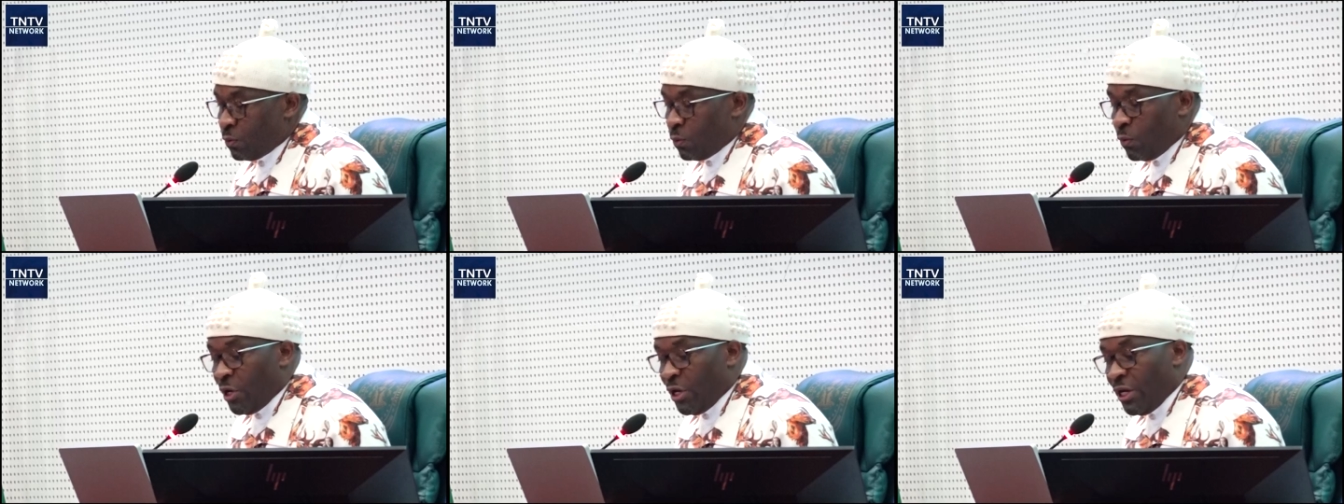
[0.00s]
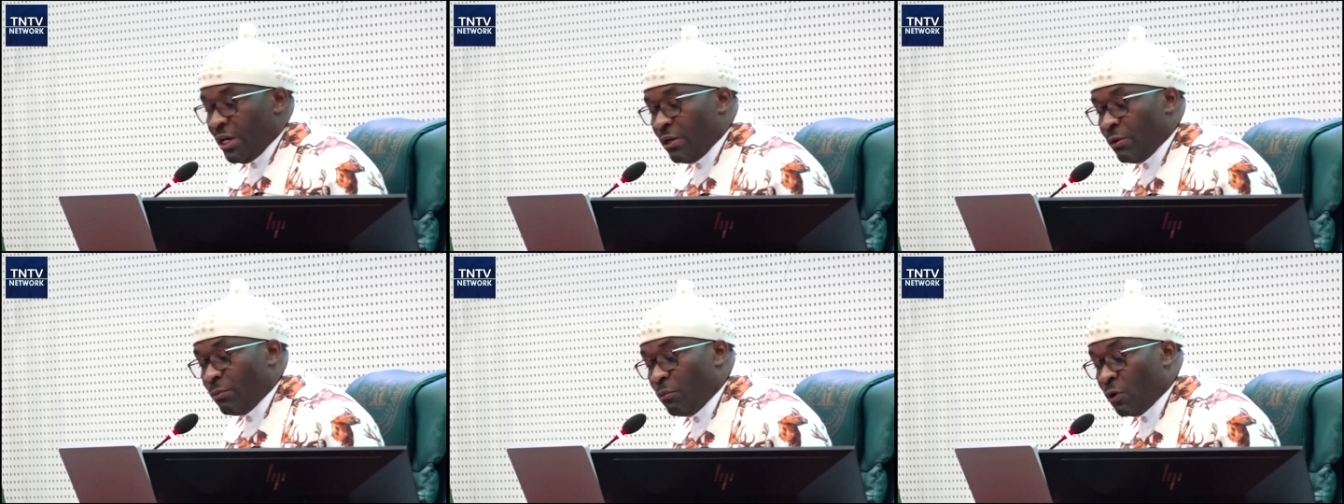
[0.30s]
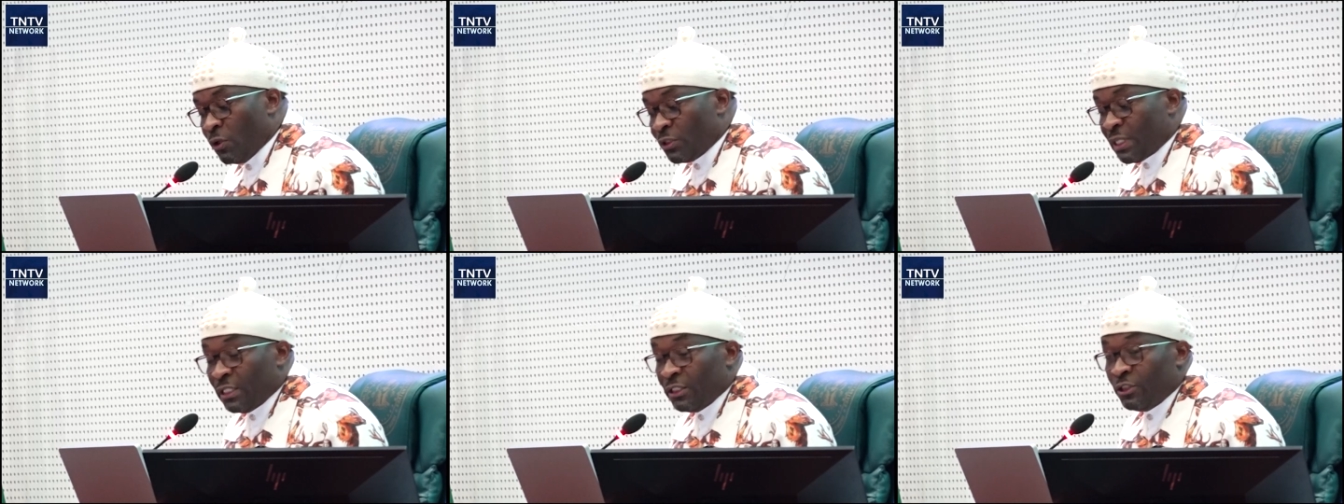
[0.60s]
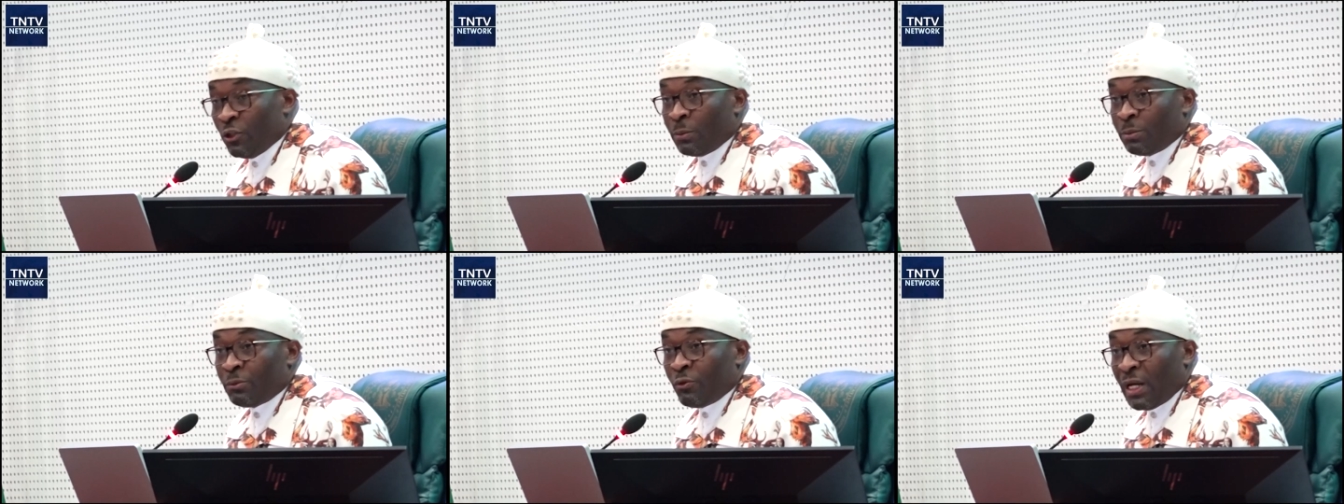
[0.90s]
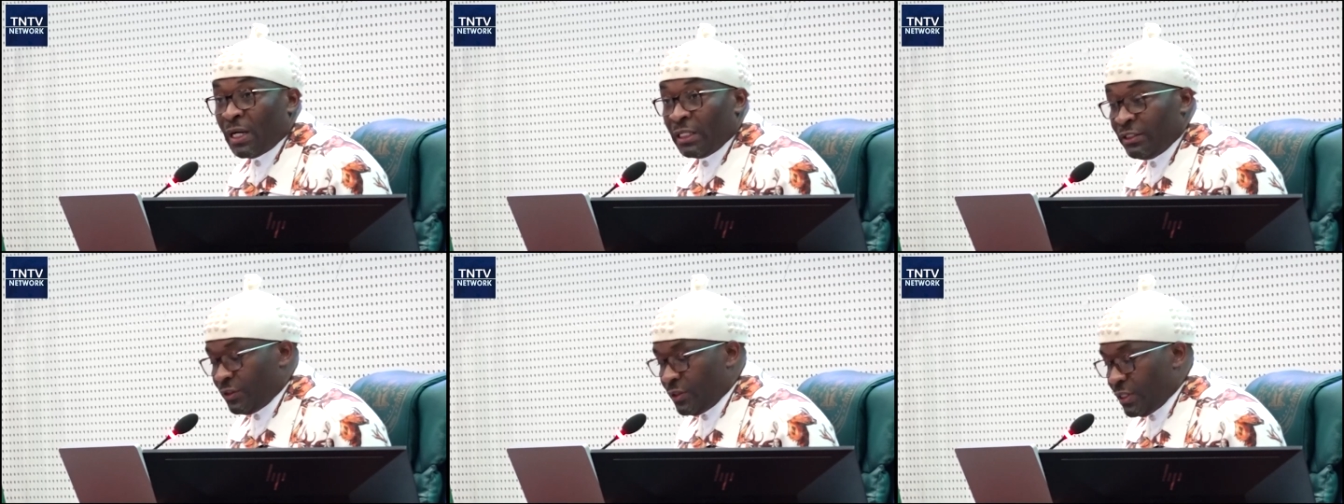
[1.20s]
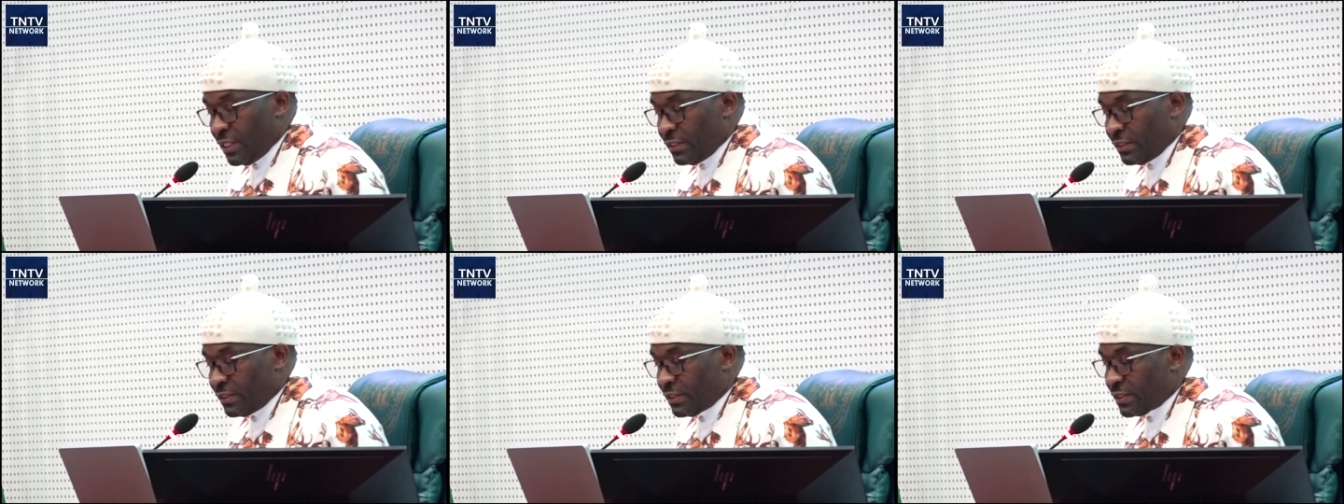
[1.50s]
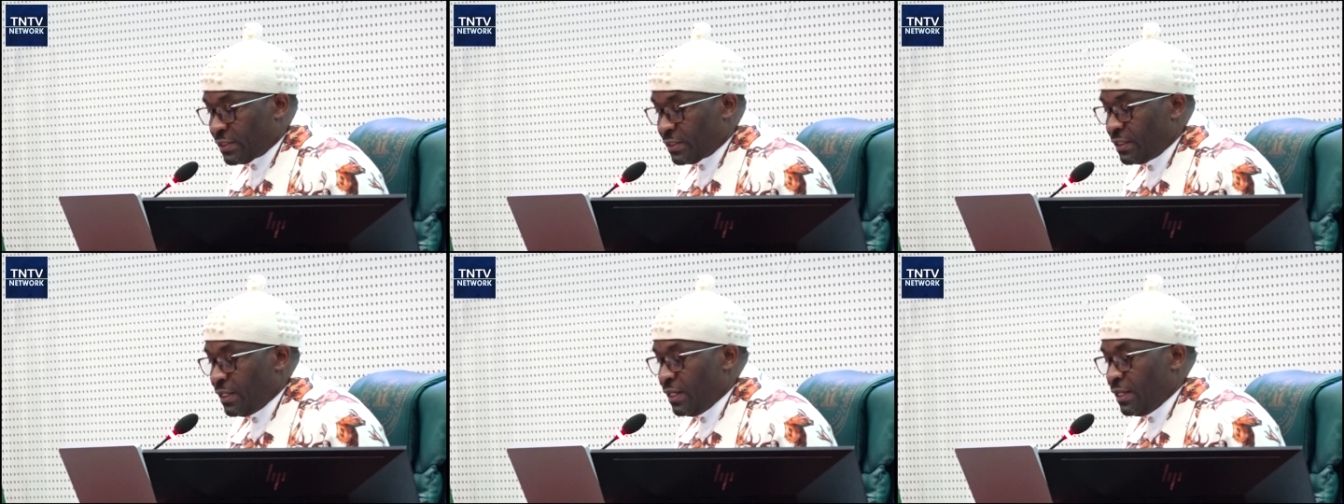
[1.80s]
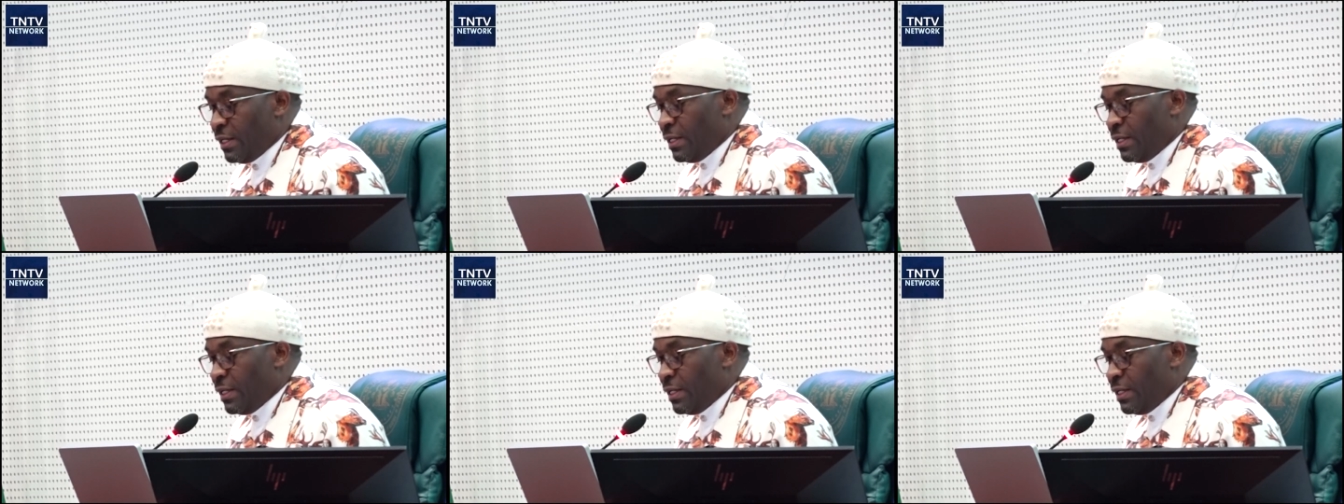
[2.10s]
We must adopt to address